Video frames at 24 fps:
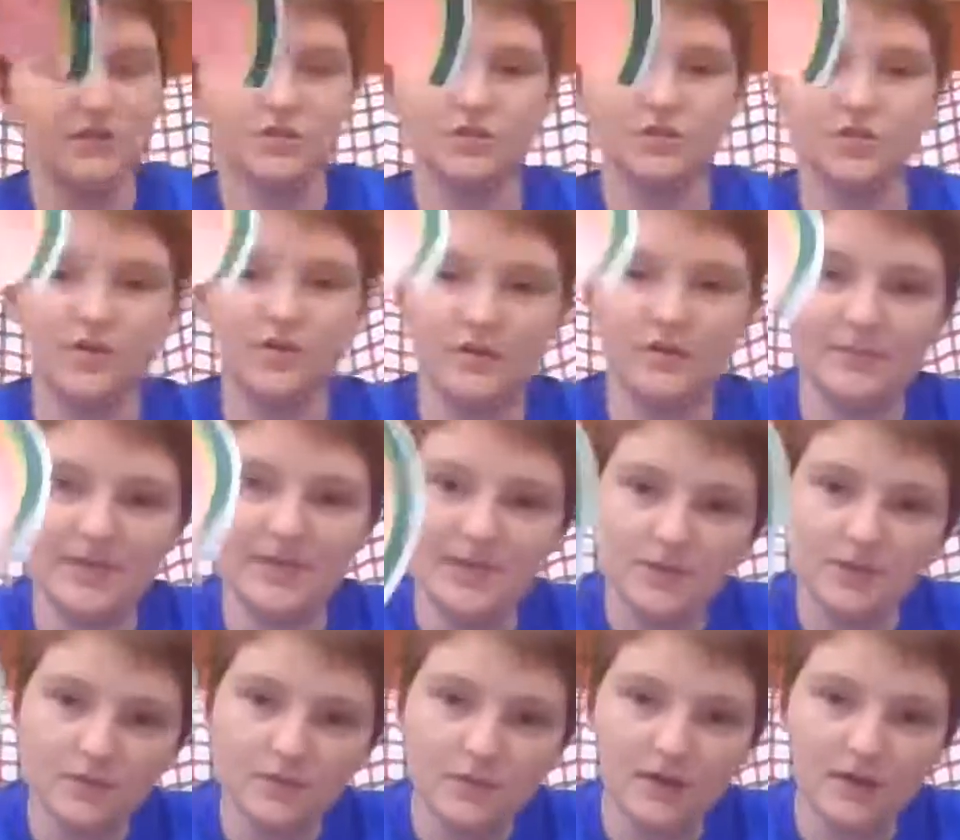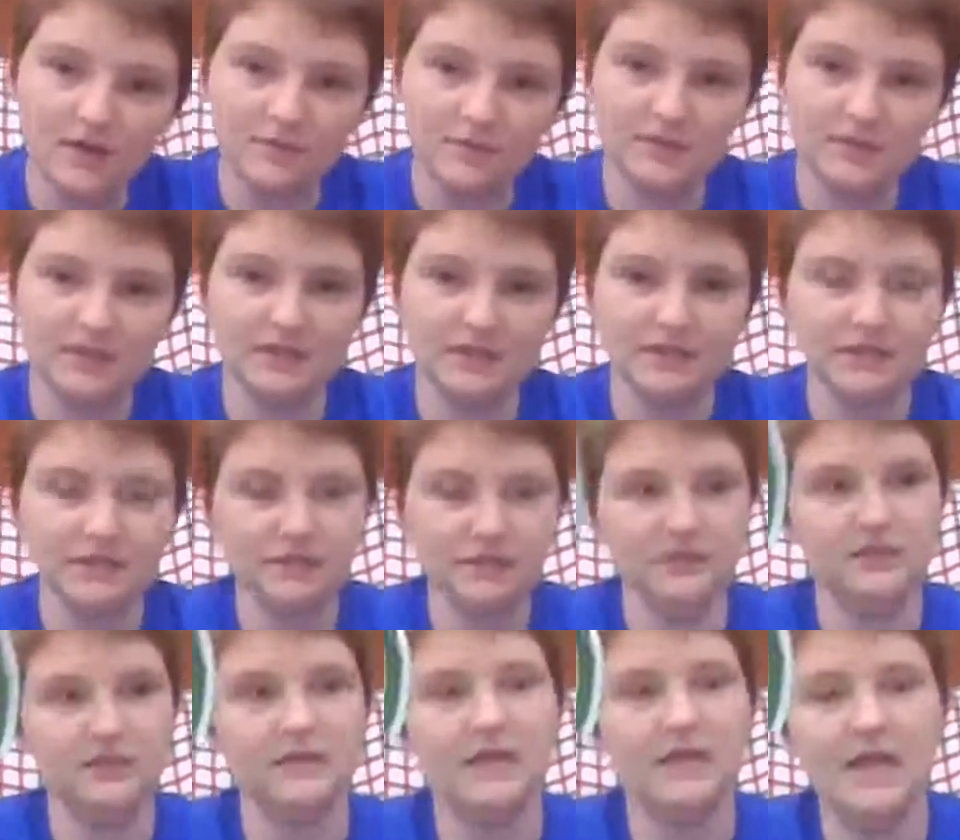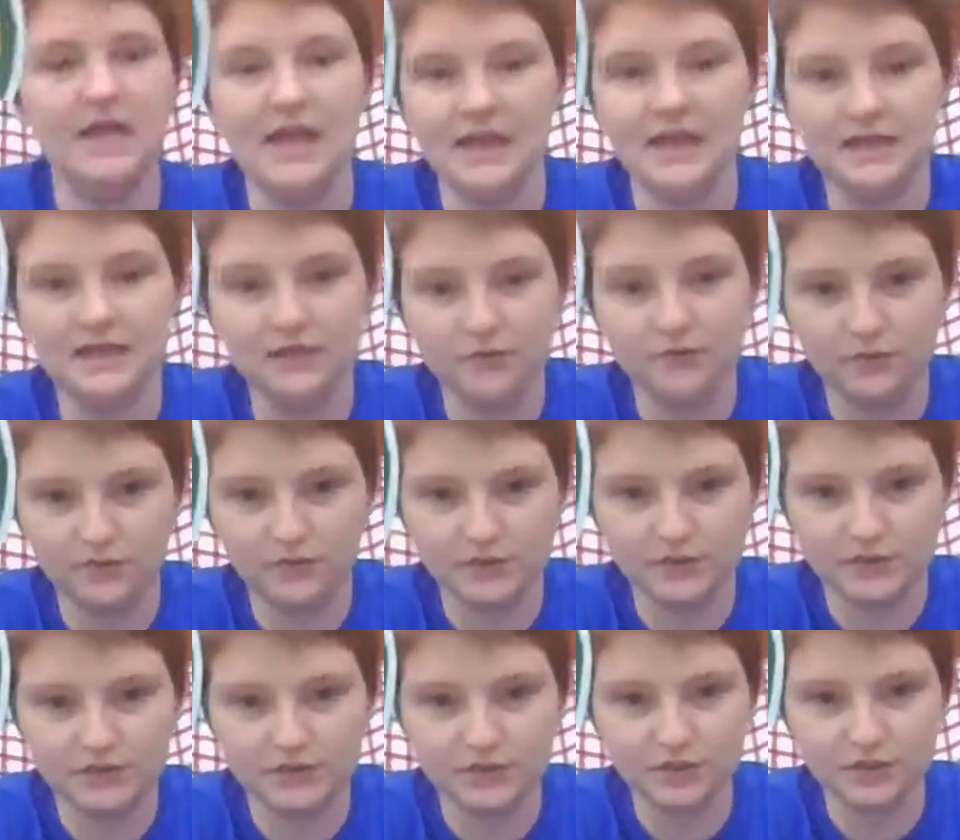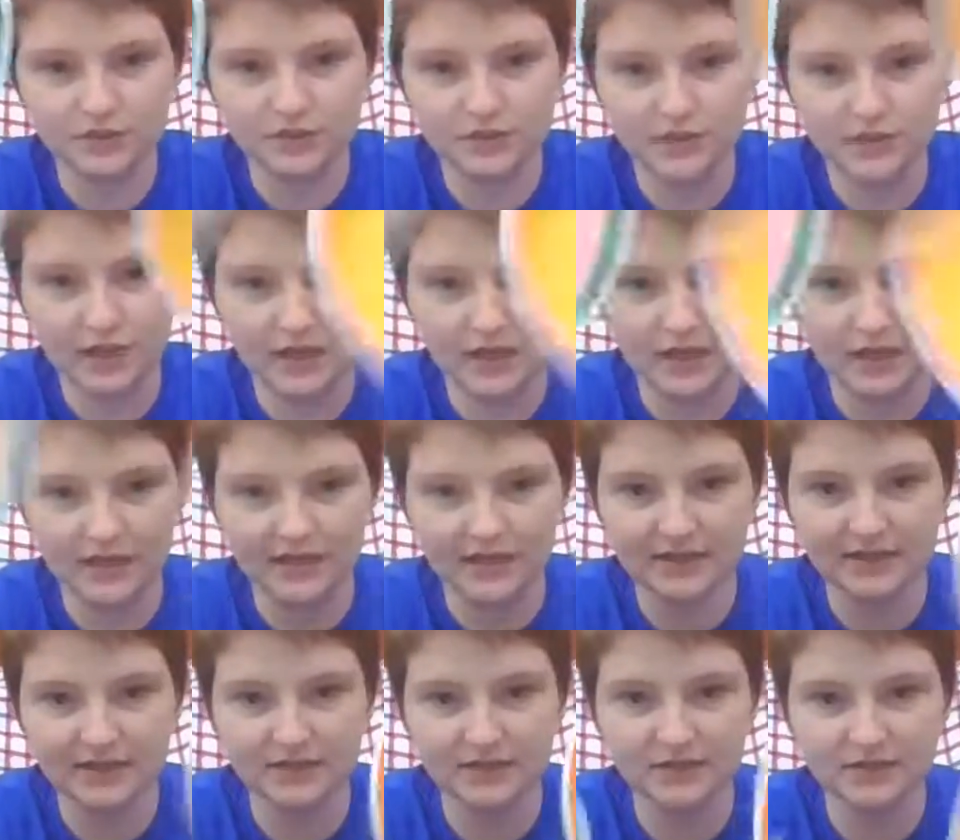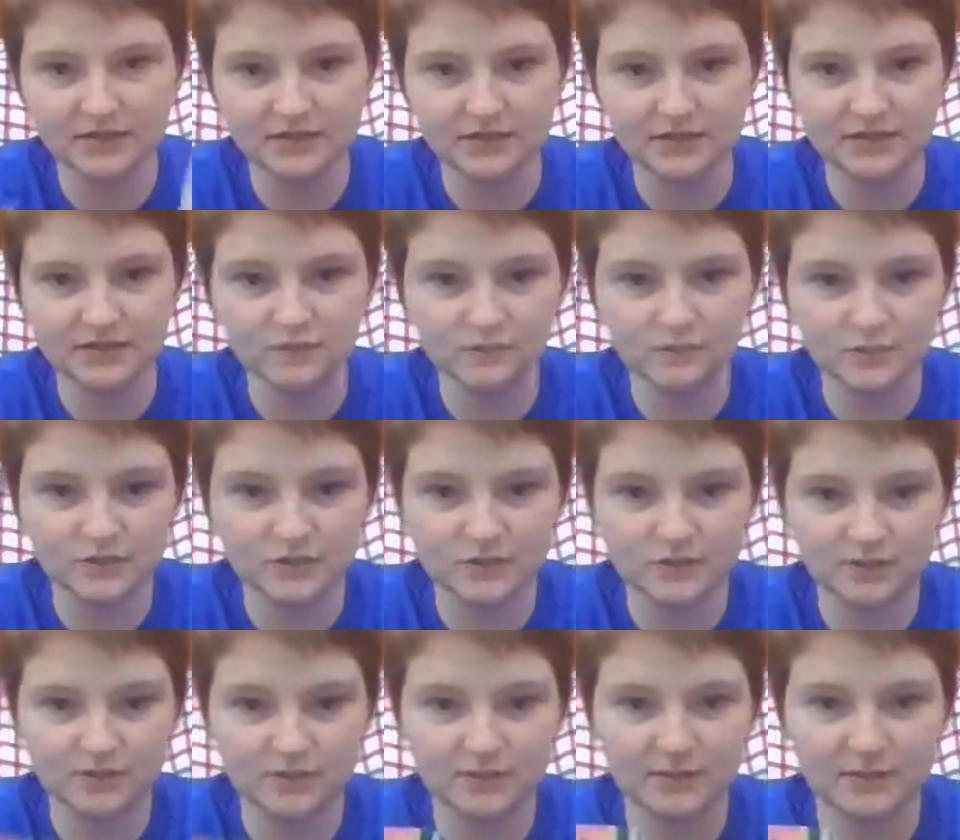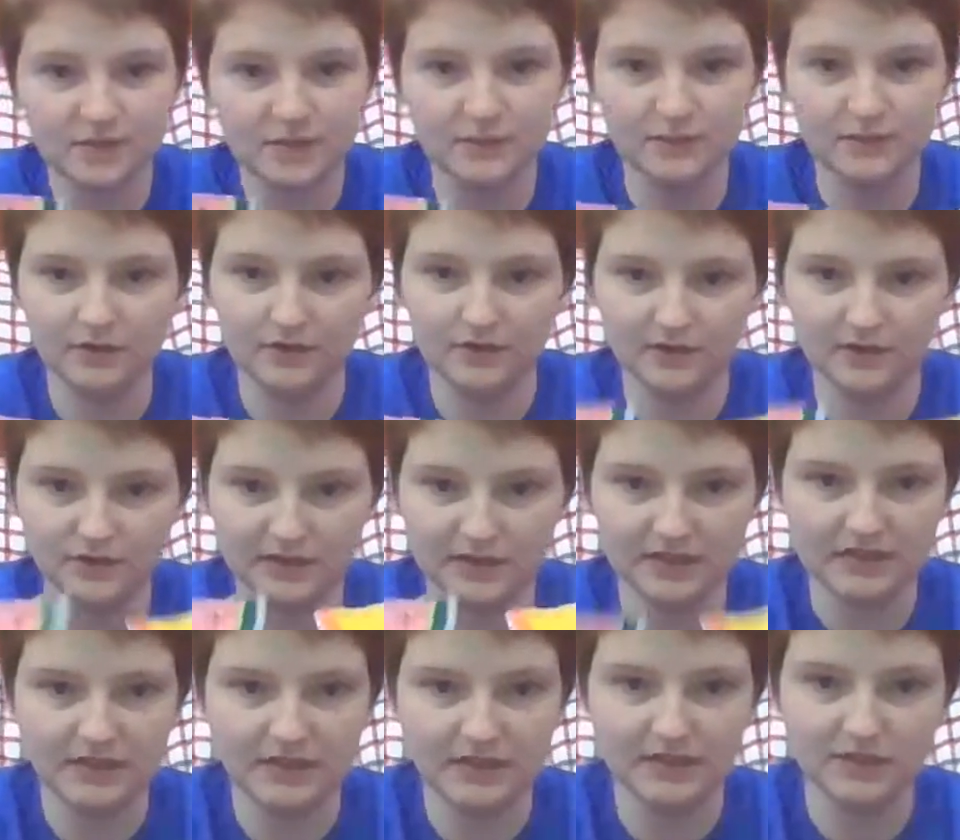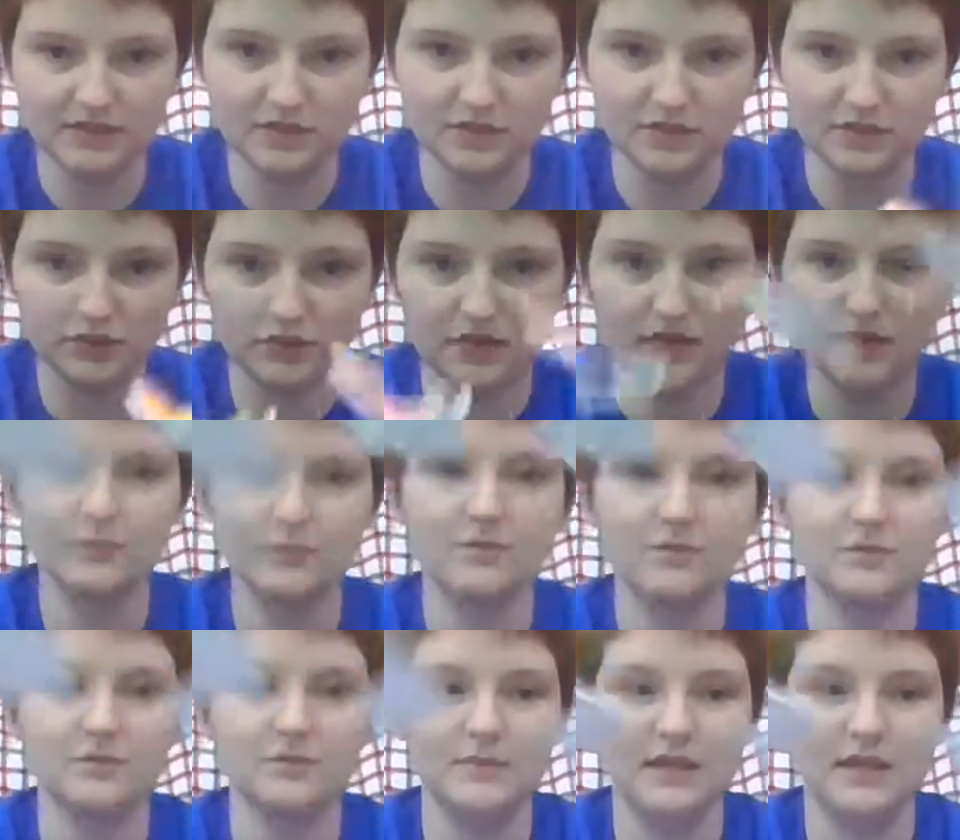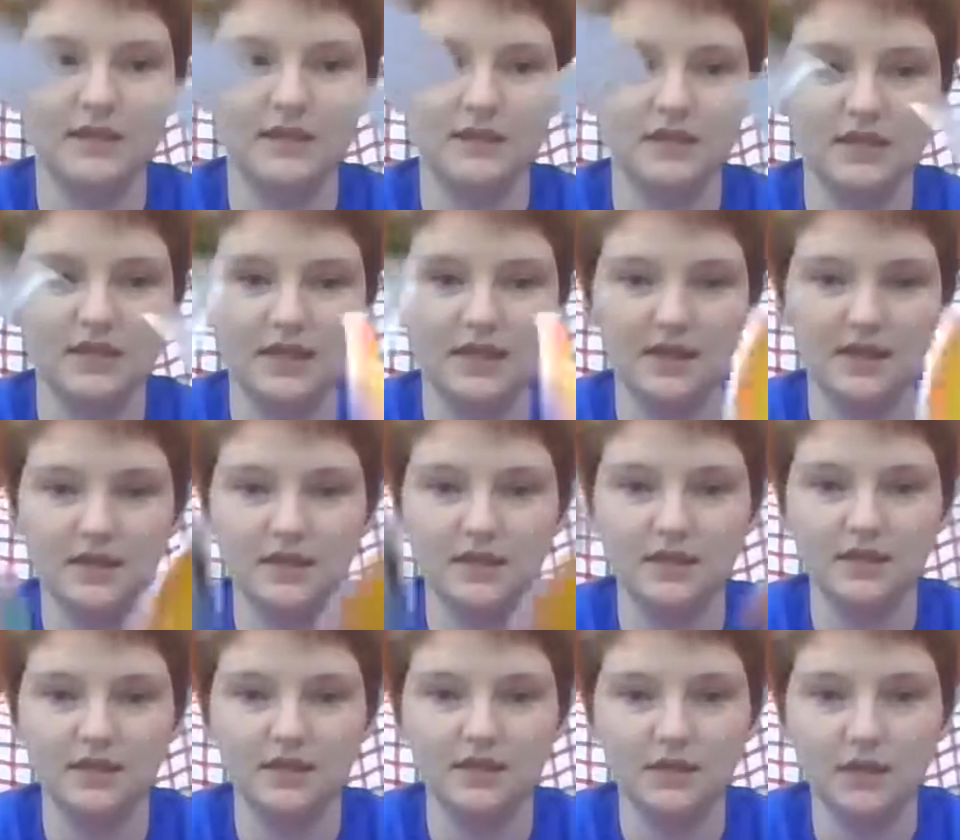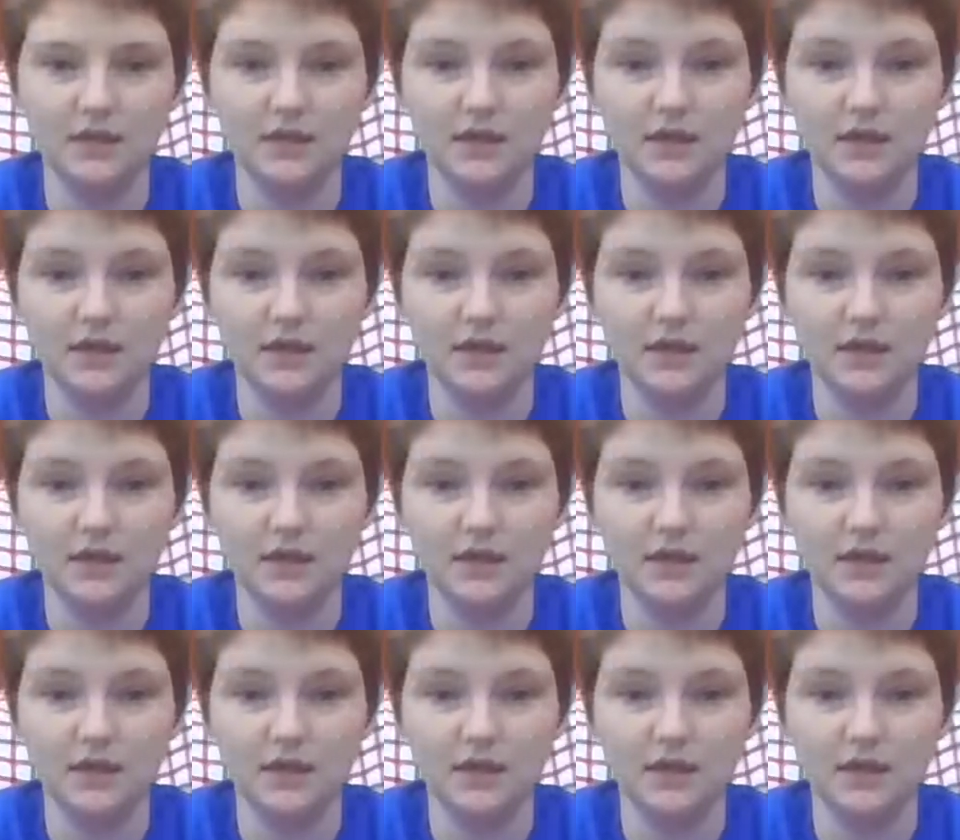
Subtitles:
So I made a watermelon and an orange. I didn't want to make one of those again, so I'm going to